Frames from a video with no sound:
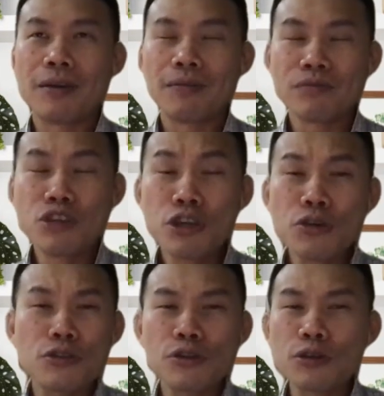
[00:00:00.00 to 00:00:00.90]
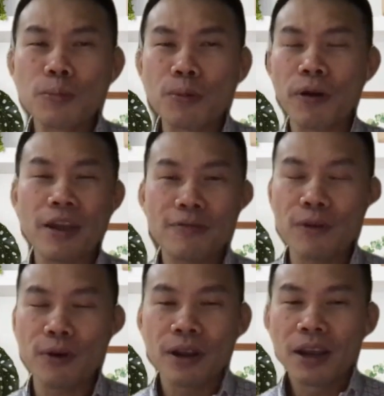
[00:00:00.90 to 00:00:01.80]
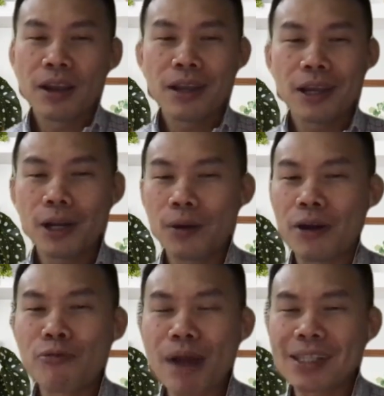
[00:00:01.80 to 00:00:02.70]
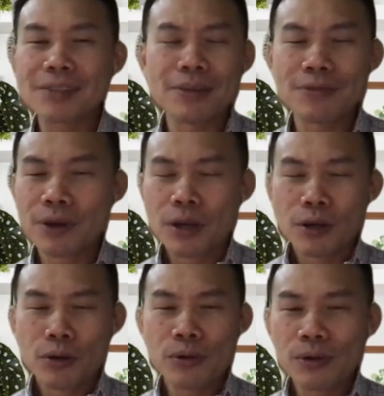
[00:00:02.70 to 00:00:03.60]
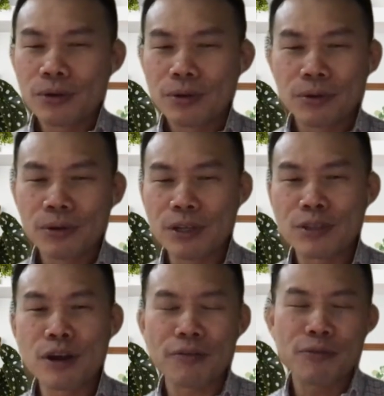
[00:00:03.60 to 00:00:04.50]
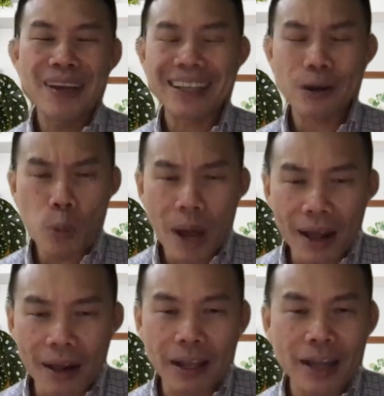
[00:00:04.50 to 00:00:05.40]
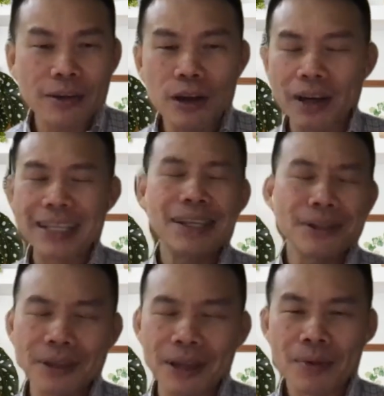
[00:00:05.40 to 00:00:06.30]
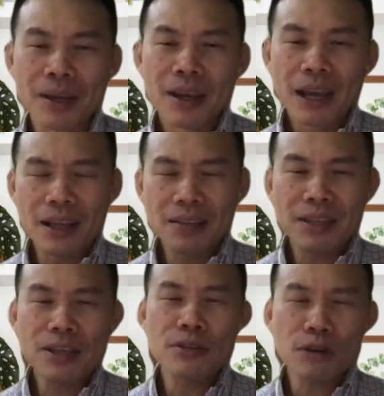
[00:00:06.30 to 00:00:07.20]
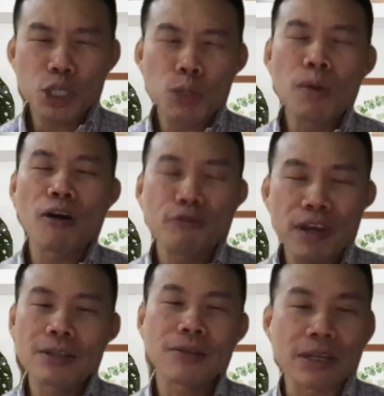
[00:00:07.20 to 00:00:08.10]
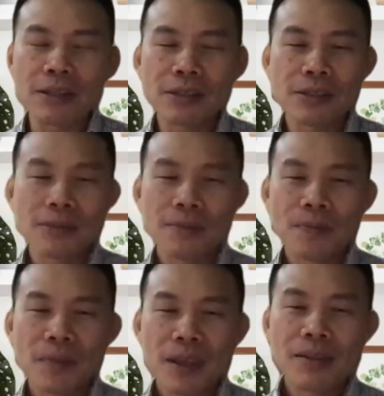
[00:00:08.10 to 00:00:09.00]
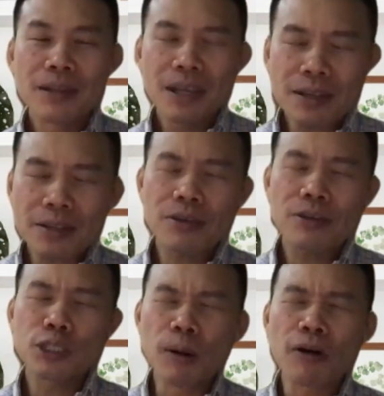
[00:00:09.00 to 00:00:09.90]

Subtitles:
use you to pray for, you know, a relative who is not feeling well, and God healed them. And these are small victories. These are small